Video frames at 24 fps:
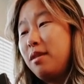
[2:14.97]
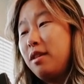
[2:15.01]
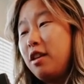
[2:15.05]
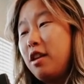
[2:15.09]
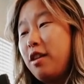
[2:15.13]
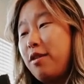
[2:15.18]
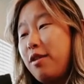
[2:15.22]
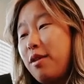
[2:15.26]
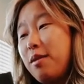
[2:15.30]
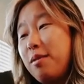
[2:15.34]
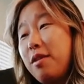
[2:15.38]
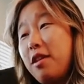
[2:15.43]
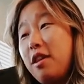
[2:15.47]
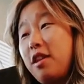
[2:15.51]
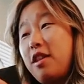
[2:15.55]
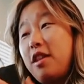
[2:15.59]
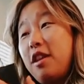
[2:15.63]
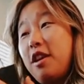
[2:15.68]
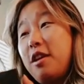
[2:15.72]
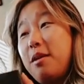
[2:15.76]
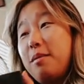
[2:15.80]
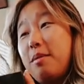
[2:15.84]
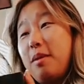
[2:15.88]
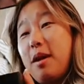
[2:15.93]
If you really
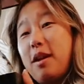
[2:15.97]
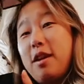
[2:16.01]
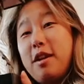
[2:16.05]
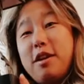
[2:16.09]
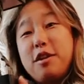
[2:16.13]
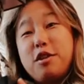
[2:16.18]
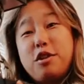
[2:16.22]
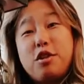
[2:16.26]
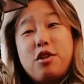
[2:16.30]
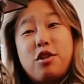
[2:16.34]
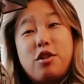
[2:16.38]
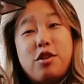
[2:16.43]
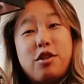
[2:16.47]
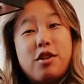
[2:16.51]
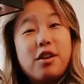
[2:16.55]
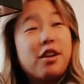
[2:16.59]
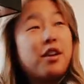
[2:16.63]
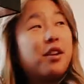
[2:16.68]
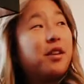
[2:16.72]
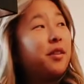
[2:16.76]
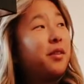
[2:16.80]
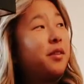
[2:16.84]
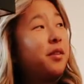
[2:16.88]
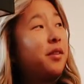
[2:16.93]
think about it, it's
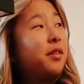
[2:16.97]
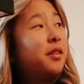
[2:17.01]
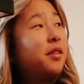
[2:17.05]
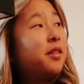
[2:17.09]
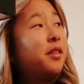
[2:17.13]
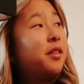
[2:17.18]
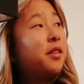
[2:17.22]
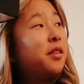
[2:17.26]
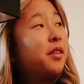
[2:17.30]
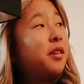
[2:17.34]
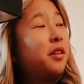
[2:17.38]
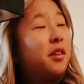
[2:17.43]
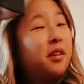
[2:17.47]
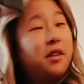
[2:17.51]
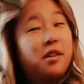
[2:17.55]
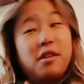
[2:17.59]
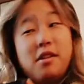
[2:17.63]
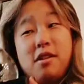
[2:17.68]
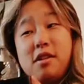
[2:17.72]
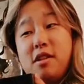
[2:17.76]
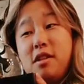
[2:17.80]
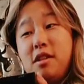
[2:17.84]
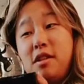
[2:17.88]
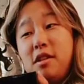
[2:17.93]
true. It
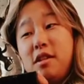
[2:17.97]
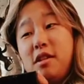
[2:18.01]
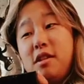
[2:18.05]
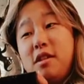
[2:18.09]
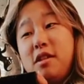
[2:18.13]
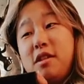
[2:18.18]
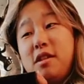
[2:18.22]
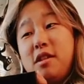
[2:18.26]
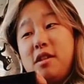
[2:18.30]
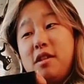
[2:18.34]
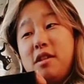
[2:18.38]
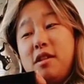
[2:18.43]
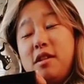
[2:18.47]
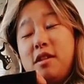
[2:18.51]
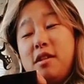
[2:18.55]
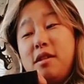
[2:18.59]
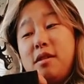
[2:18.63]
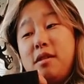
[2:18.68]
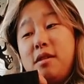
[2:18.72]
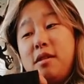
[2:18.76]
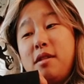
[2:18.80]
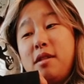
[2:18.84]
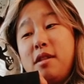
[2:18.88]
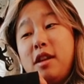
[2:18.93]
is.
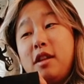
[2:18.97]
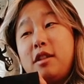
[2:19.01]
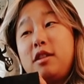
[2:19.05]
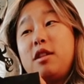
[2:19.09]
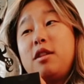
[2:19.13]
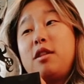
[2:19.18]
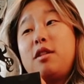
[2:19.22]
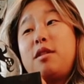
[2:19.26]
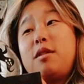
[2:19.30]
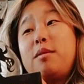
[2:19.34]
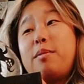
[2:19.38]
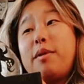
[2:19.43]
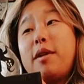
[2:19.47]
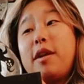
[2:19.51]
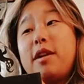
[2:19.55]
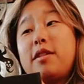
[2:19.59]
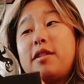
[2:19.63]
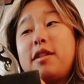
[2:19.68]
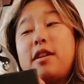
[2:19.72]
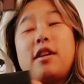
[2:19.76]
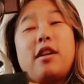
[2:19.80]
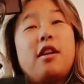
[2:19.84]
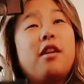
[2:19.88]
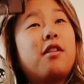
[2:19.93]
That's
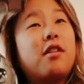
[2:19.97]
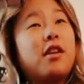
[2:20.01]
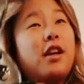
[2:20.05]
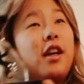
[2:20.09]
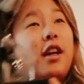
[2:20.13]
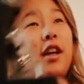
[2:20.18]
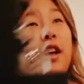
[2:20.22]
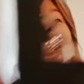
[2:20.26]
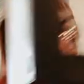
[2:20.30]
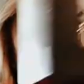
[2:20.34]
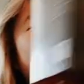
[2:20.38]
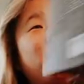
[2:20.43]
depressing. Okay.